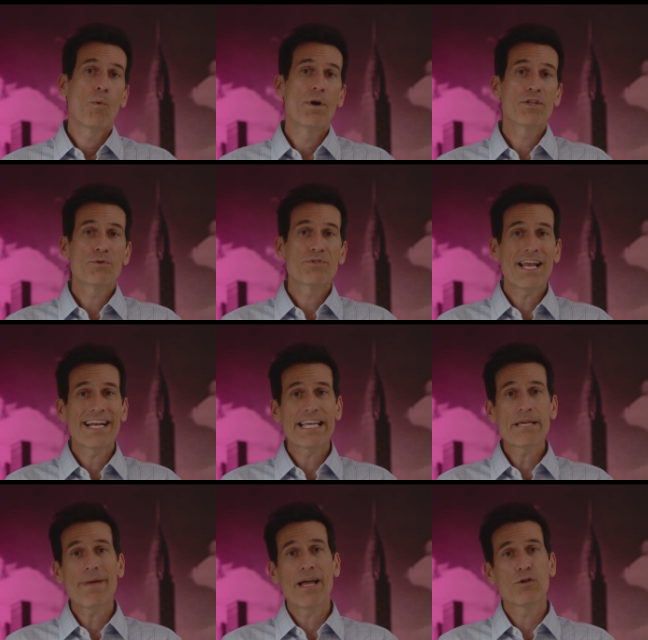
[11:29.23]
When you send
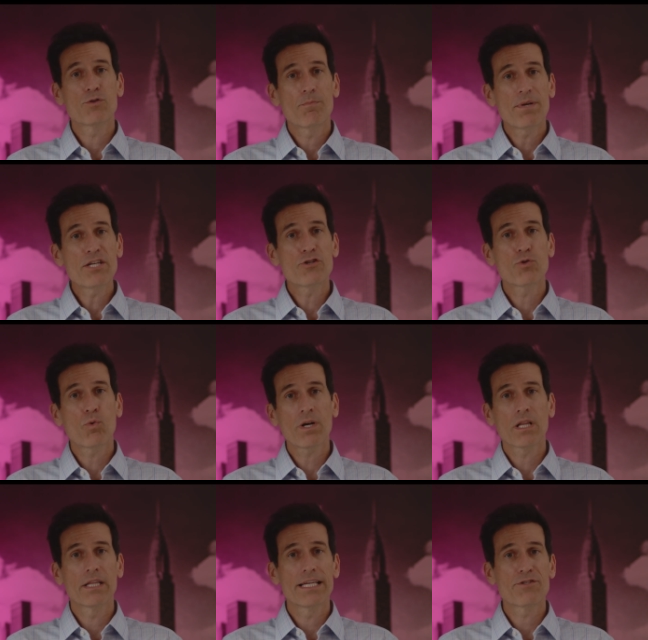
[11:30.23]
emails, be
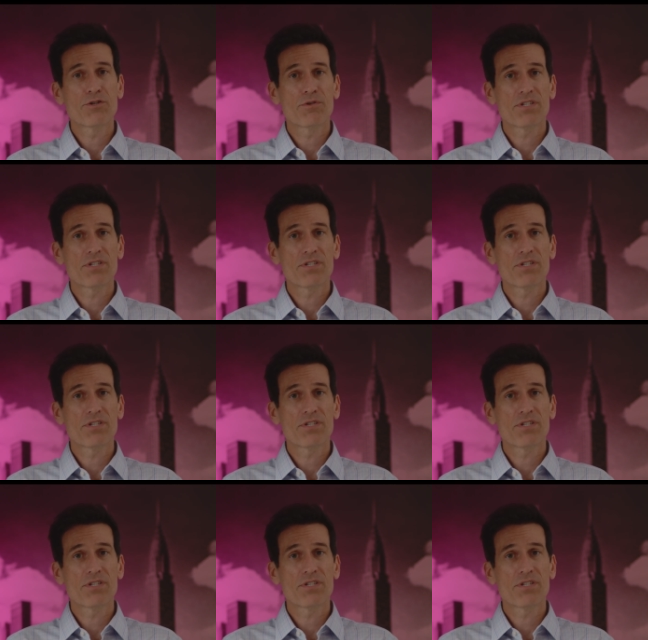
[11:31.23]
sure to list